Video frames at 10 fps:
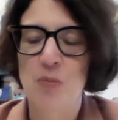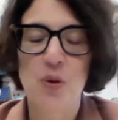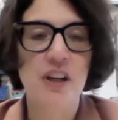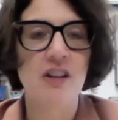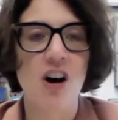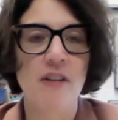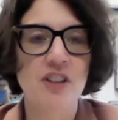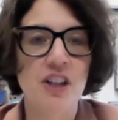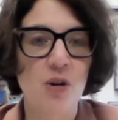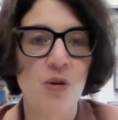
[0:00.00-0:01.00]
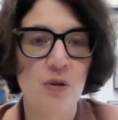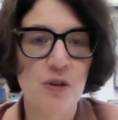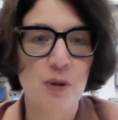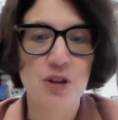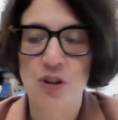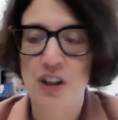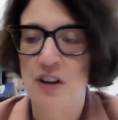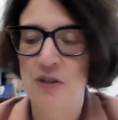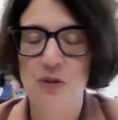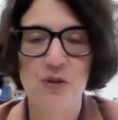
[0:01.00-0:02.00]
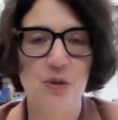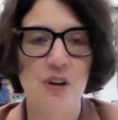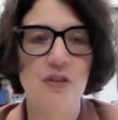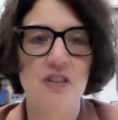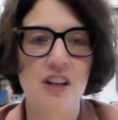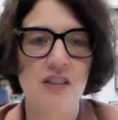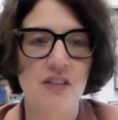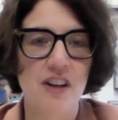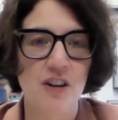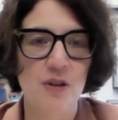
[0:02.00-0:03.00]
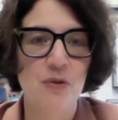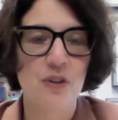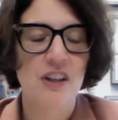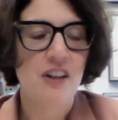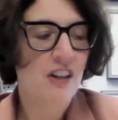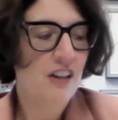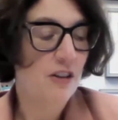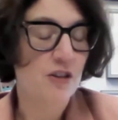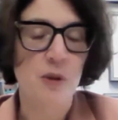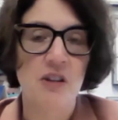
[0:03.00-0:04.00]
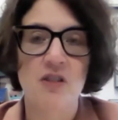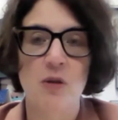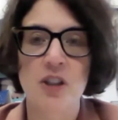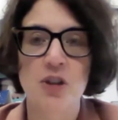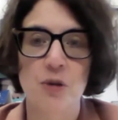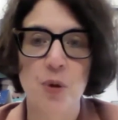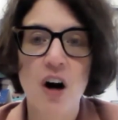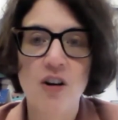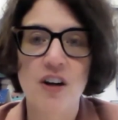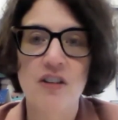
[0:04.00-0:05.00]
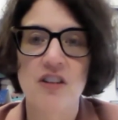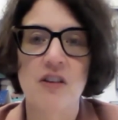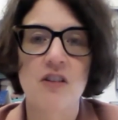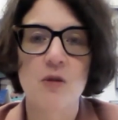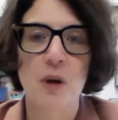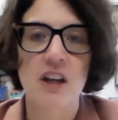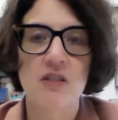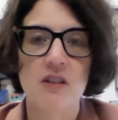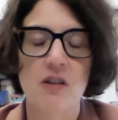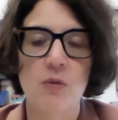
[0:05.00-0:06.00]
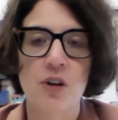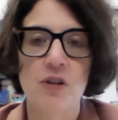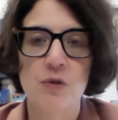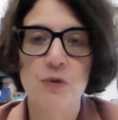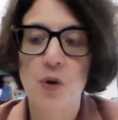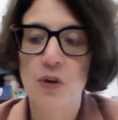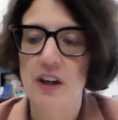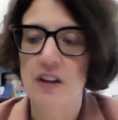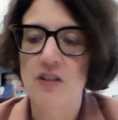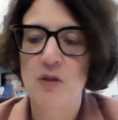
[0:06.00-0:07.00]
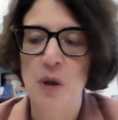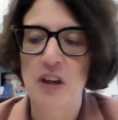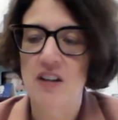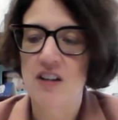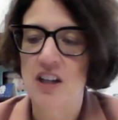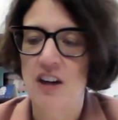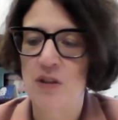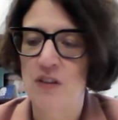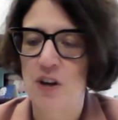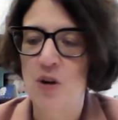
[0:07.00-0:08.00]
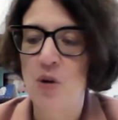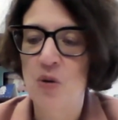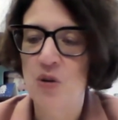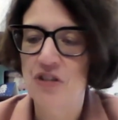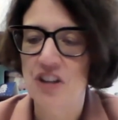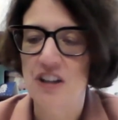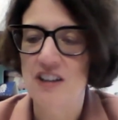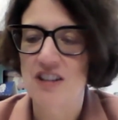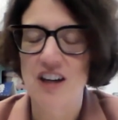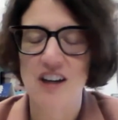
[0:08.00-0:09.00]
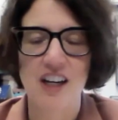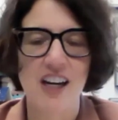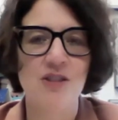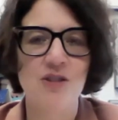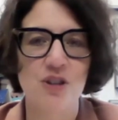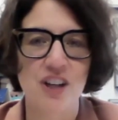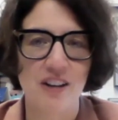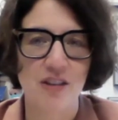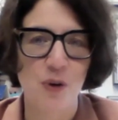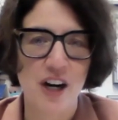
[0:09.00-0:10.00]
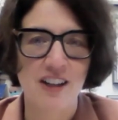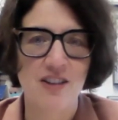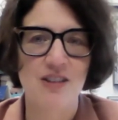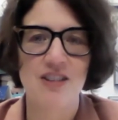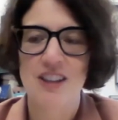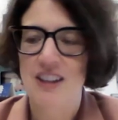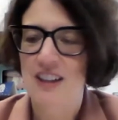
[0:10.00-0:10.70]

pretty lofty goals, but you can also sort of see that there's been so much good progress in this space and the renewed focus, but that the goal to cut cancer death rates